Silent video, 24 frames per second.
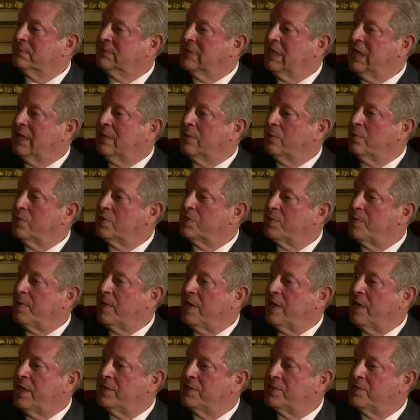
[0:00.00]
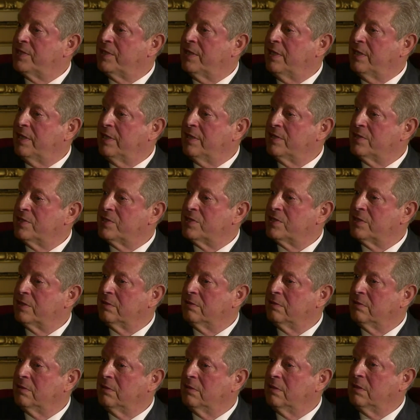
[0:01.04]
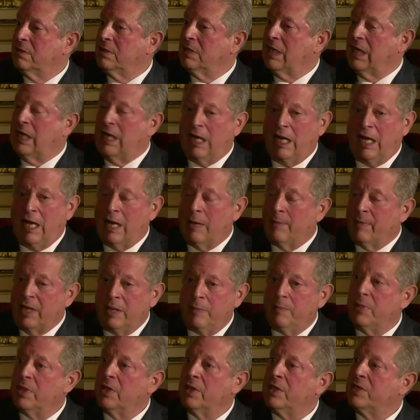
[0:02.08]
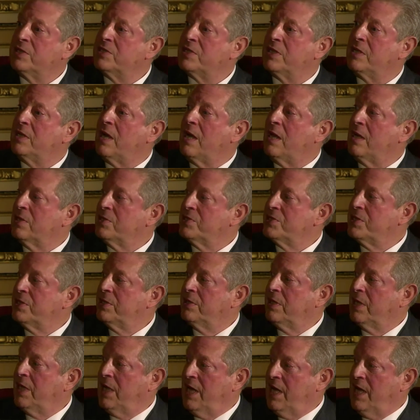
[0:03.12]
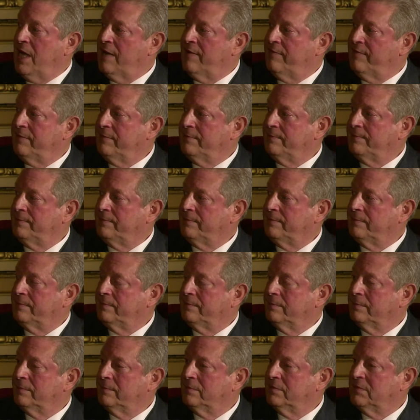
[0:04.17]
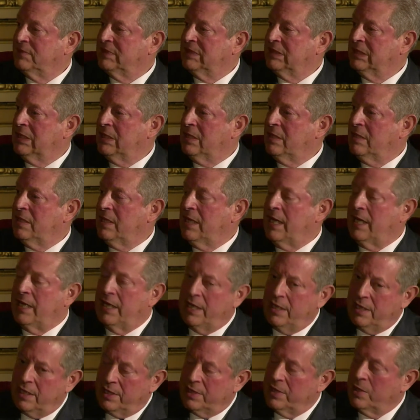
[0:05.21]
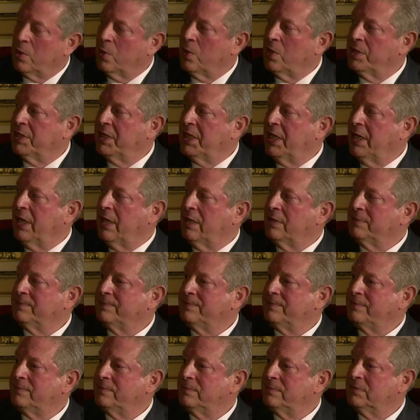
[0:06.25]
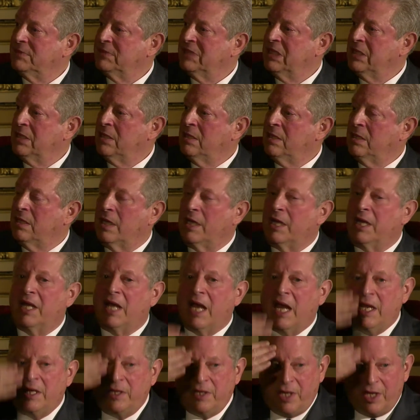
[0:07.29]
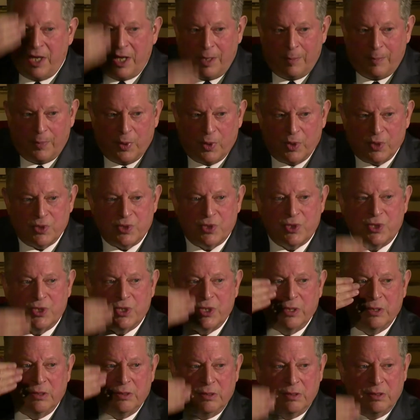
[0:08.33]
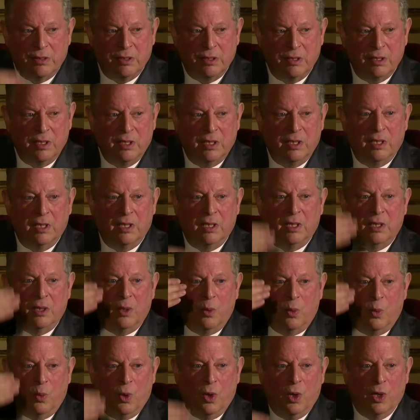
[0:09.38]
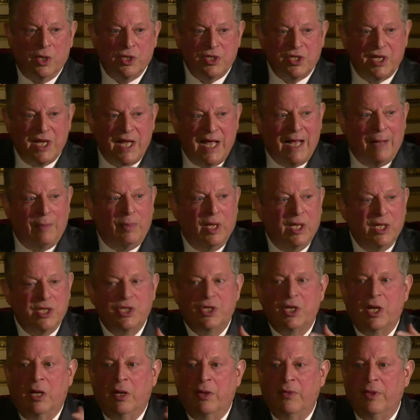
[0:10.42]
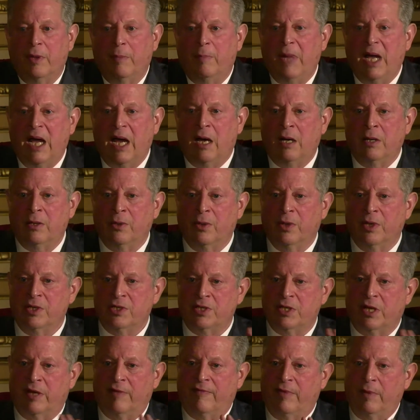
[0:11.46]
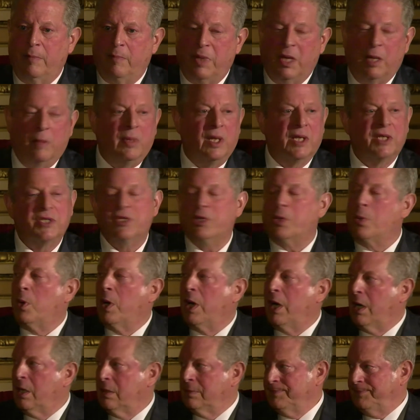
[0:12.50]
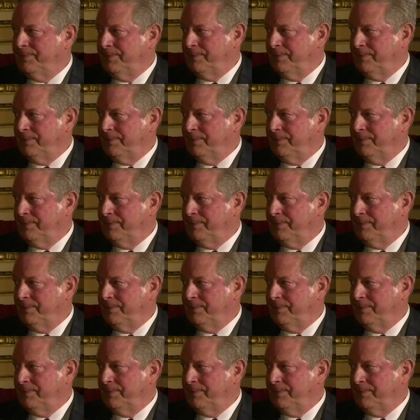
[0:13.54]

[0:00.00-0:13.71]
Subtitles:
And the response is, "How many millions of dollars do you have?" And he doesn't go on the air. Gatekeepers were established on the boundaries of the public square,